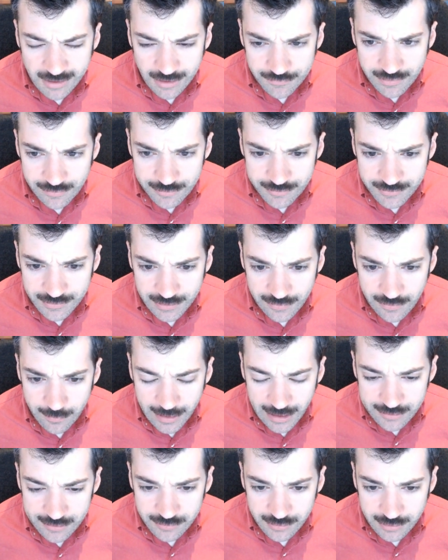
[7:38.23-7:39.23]
I've never seen
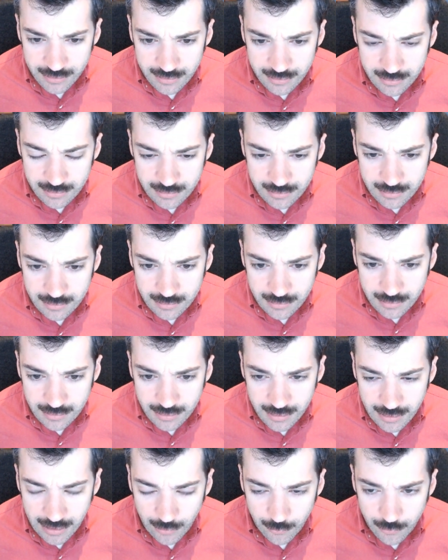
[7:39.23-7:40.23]
The Bachelor.
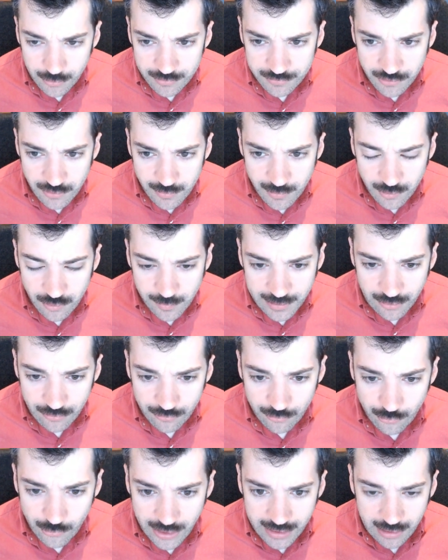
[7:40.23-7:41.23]
I would assume it to be
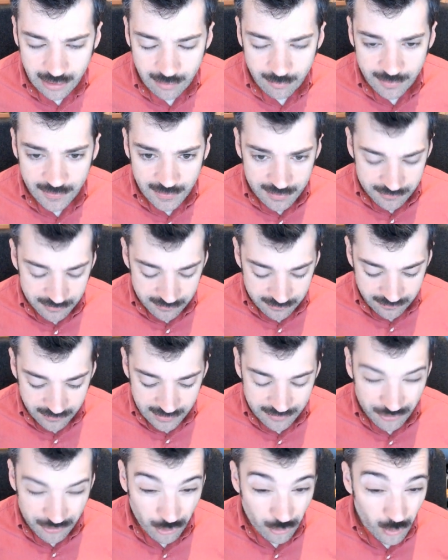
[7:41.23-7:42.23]
a ring, but that doesn't
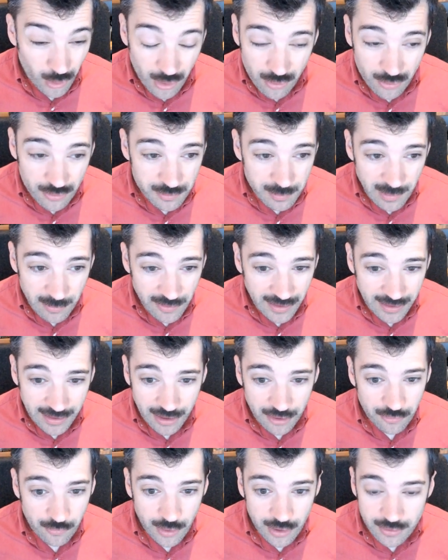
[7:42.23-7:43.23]
fit as a rose. Maybe they
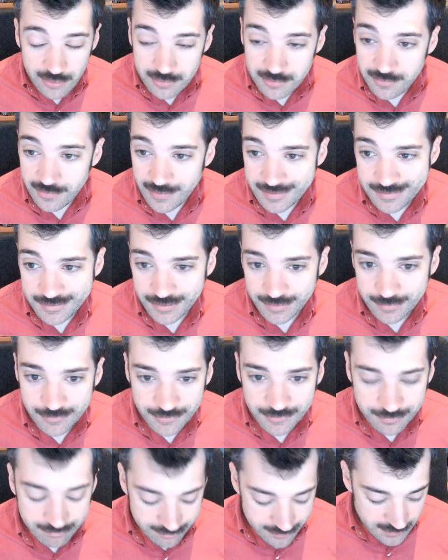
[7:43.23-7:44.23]
get a rose. That
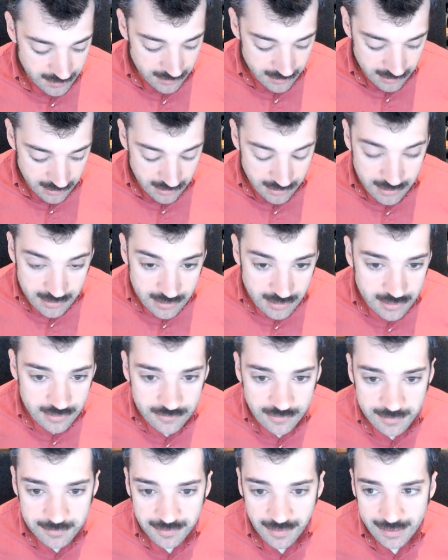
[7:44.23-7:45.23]
seems
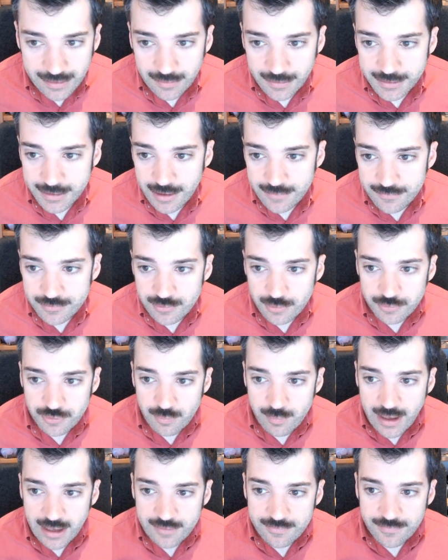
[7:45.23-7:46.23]
Seems likely enough. So
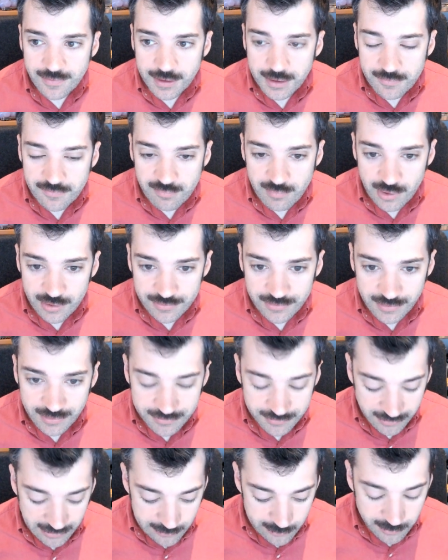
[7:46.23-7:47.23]
to make fun of
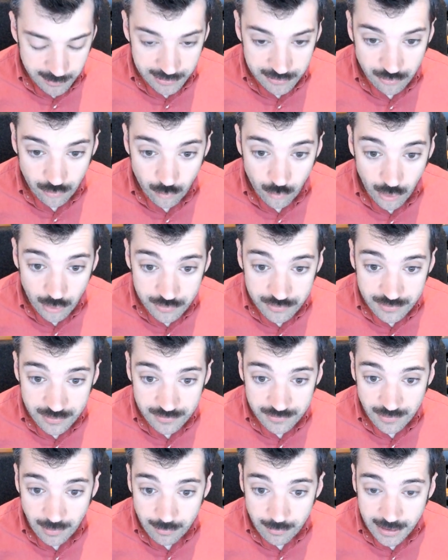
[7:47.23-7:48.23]
mercilessly would be to
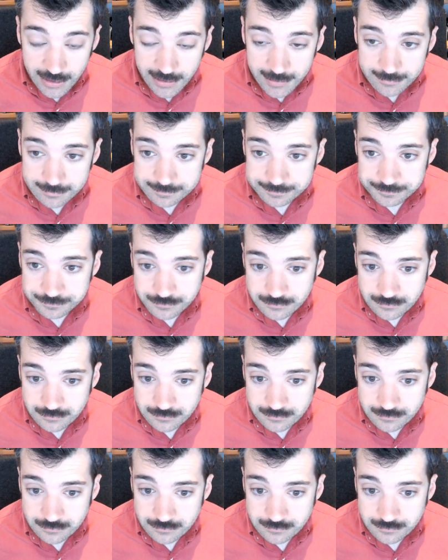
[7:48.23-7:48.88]
roast somebody.